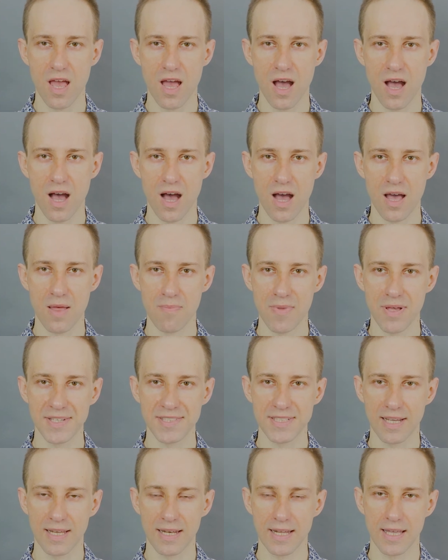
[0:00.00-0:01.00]
And
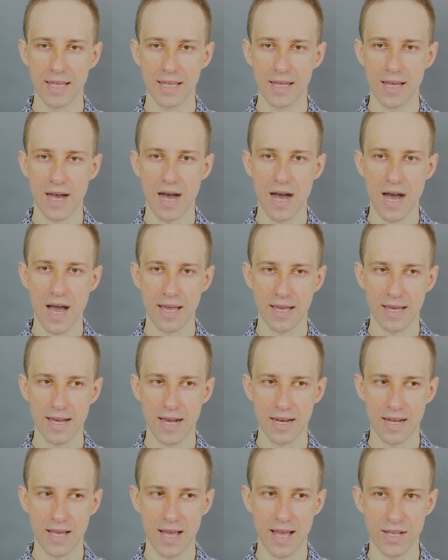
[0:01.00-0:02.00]
basically, I
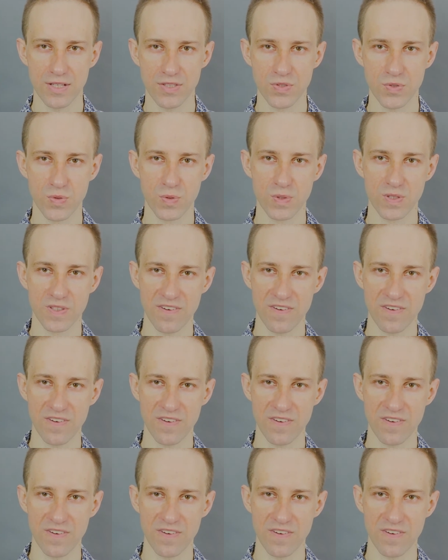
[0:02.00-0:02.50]
kind of had to